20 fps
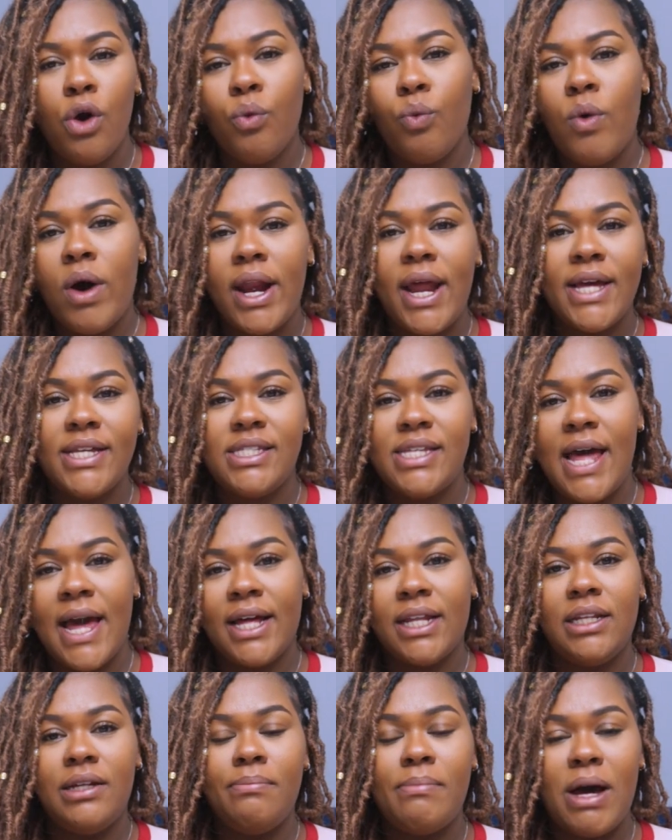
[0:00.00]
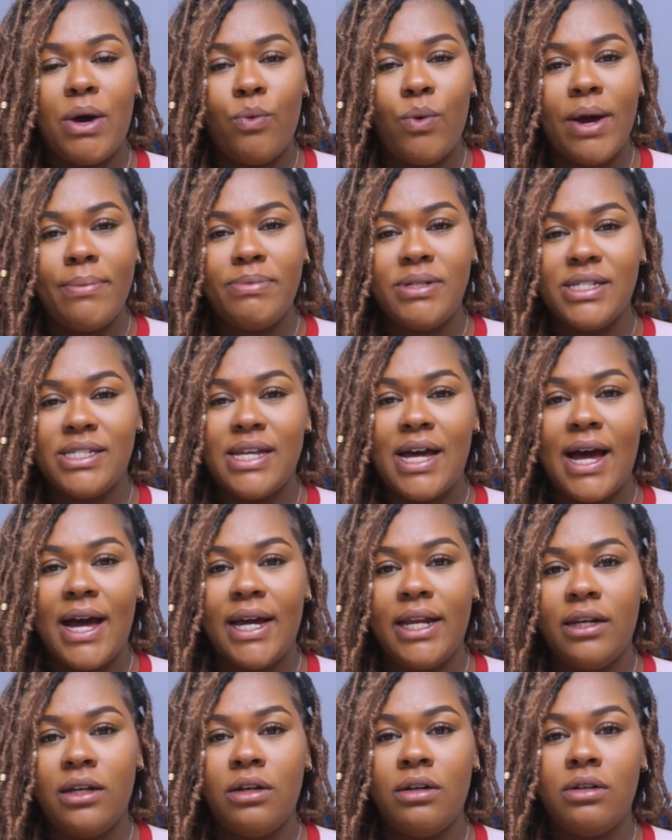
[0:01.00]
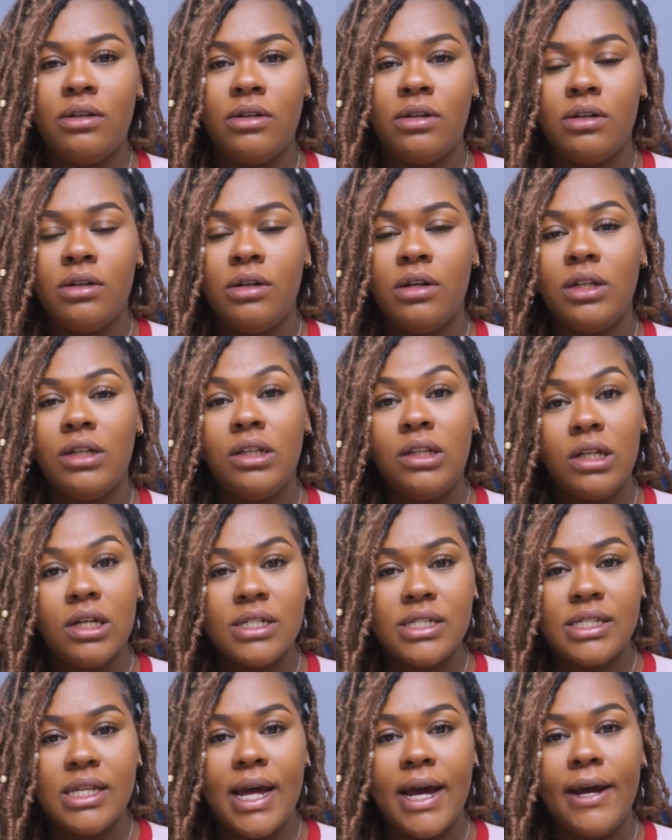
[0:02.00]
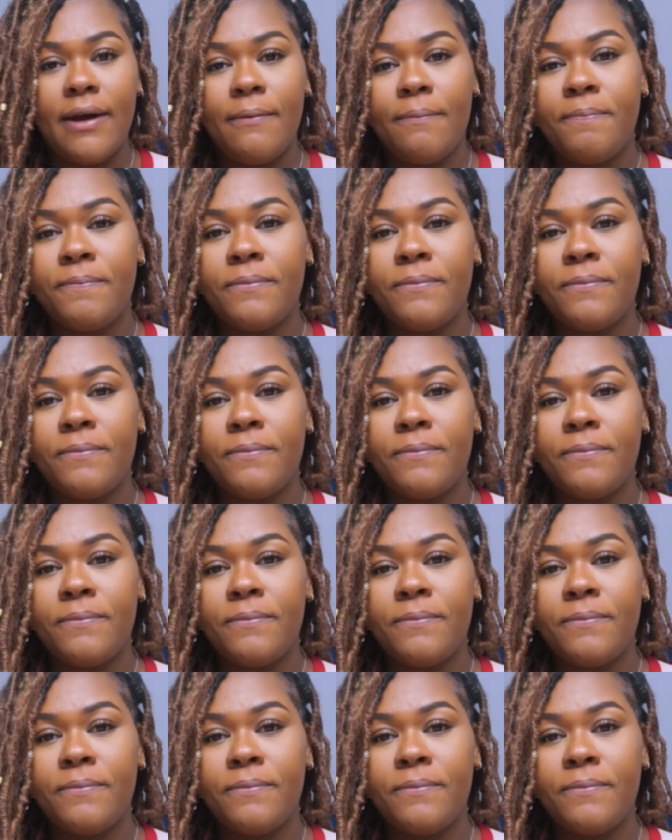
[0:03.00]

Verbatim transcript: what exactly my web design looks like.